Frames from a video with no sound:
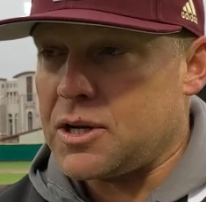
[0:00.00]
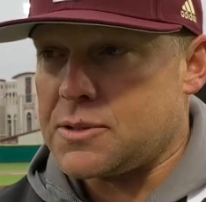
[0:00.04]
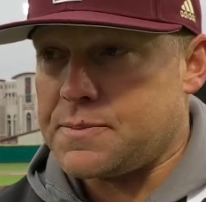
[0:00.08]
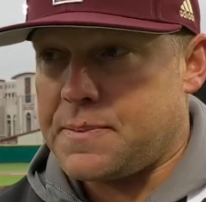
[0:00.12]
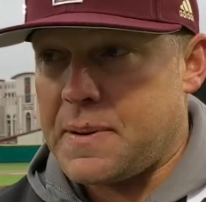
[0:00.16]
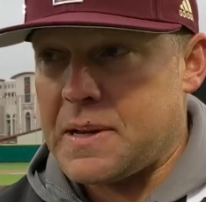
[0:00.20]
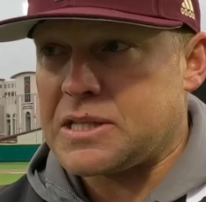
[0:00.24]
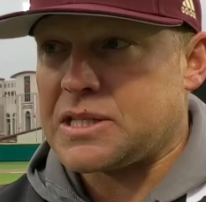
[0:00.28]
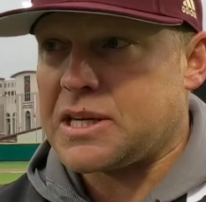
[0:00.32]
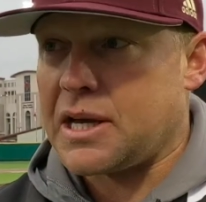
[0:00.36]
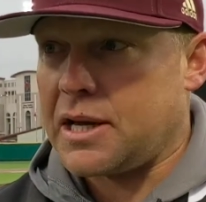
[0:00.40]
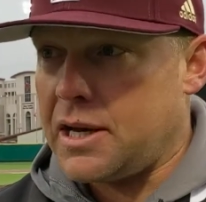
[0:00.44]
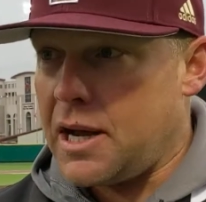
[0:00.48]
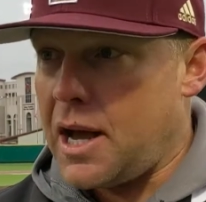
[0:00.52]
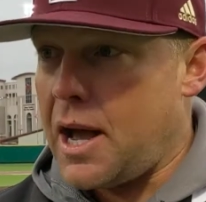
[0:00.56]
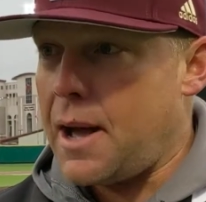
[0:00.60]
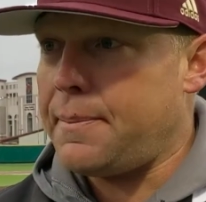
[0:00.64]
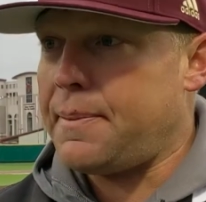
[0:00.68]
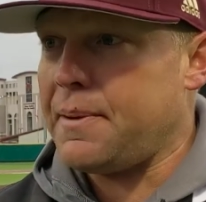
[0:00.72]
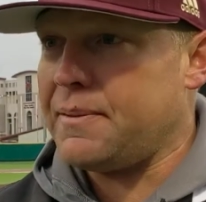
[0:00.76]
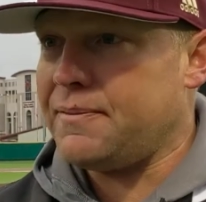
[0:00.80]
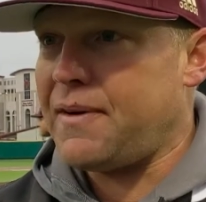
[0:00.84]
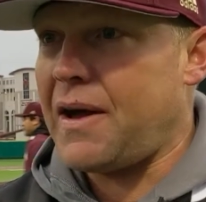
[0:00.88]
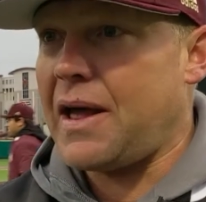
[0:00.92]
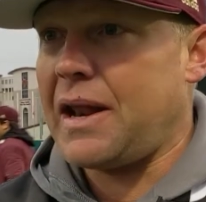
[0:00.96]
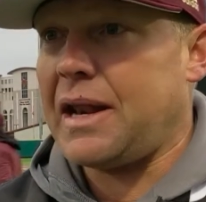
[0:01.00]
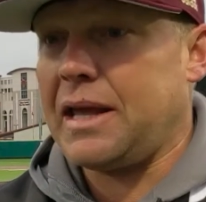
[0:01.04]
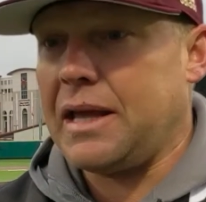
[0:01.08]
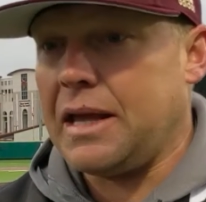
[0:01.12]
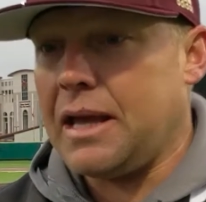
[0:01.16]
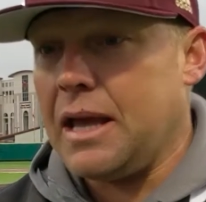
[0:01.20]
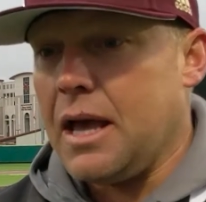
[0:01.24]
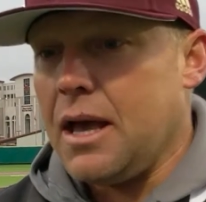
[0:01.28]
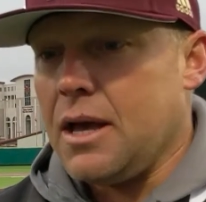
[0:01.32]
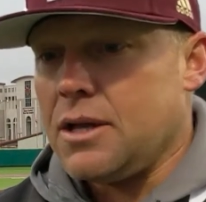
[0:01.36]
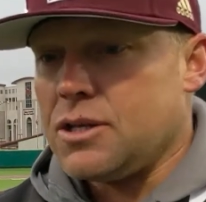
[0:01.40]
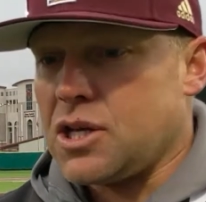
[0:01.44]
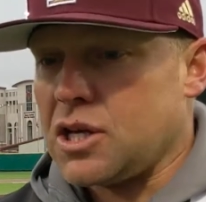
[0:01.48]
his pitch kind of up and finally
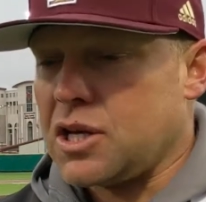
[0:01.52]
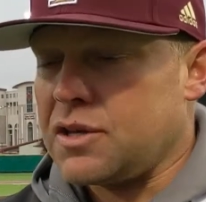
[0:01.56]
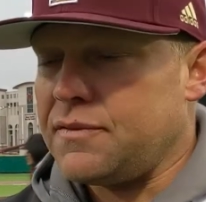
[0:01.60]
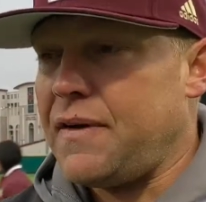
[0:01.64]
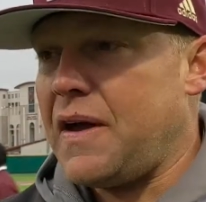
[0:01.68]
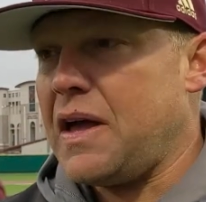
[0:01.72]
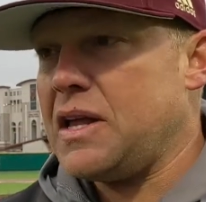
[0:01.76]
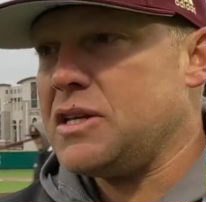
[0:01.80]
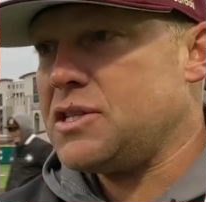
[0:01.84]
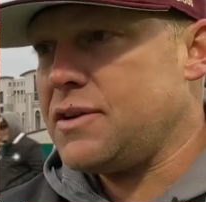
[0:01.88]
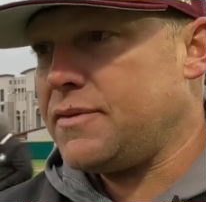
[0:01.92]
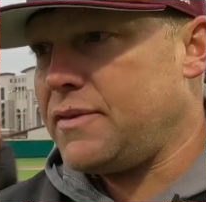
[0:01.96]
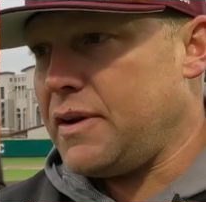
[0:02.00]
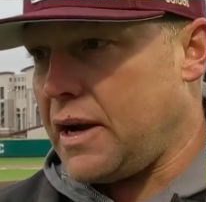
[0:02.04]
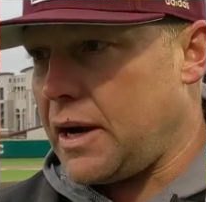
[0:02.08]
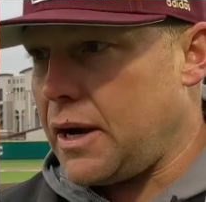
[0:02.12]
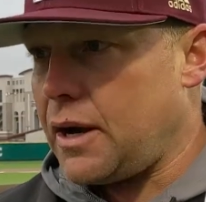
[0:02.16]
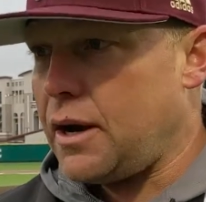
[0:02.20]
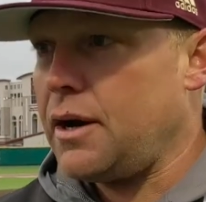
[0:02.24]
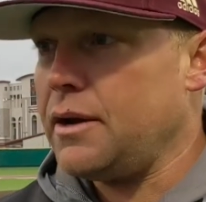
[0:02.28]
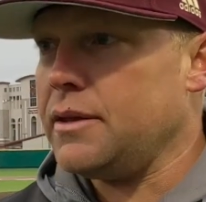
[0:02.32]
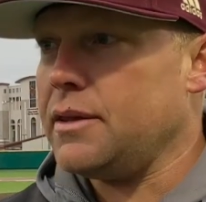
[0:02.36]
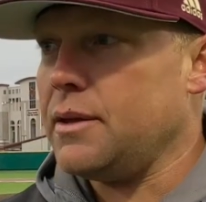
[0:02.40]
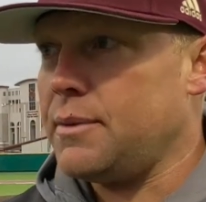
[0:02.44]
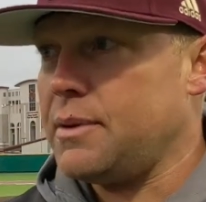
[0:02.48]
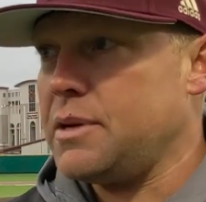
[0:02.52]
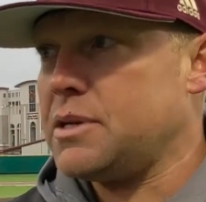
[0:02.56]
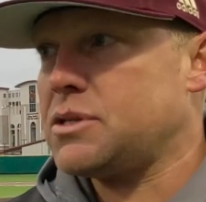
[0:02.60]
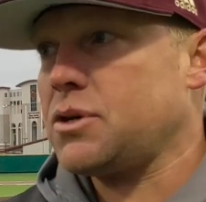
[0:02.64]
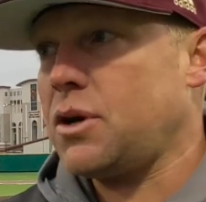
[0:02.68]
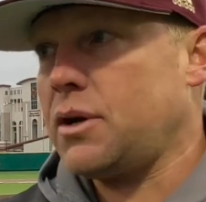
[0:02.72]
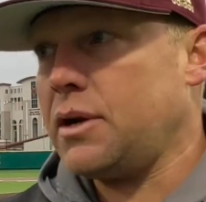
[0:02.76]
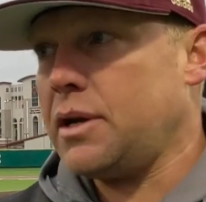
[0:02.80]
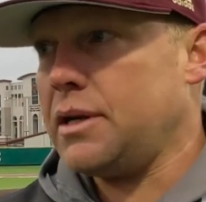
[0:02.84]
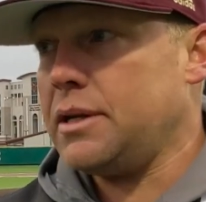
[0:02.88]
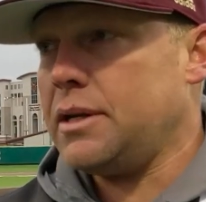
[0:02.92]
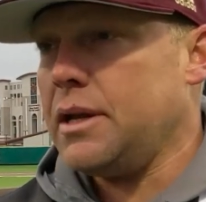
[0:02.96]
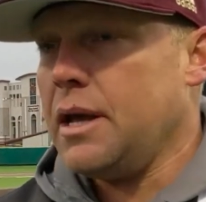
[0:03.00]
took advantage of an error. And then we
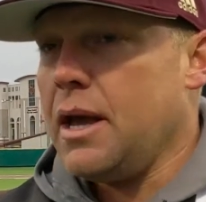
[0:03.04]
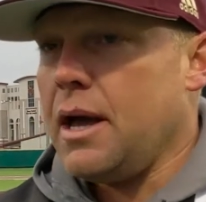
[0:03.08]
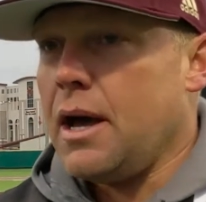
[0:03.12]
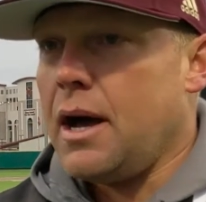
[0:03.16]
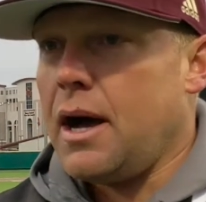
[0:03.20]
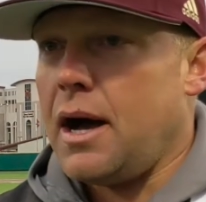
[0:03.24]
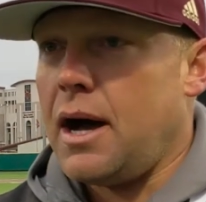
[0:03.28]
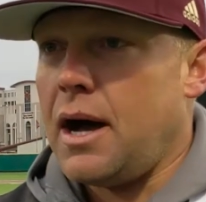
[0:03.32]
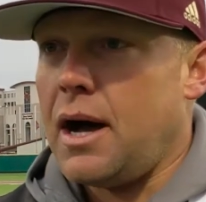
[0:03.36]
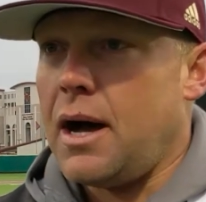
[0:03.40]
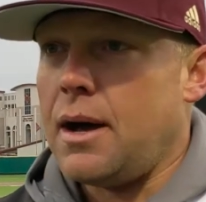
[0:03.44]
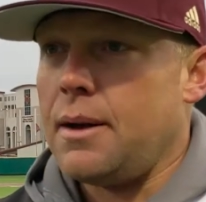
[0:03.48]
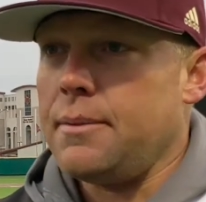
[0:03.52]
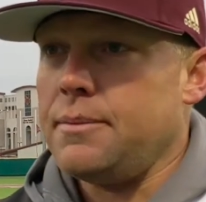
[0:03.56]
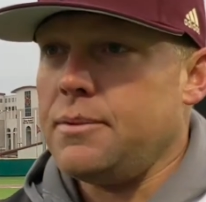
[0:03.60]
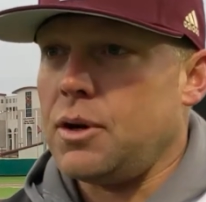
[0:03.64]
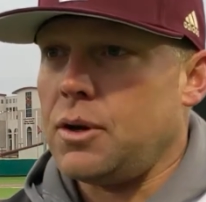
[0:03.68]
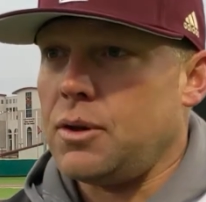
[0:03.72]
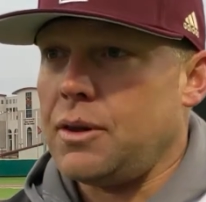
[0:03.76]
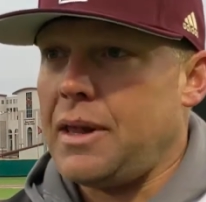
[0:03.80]
started, you know,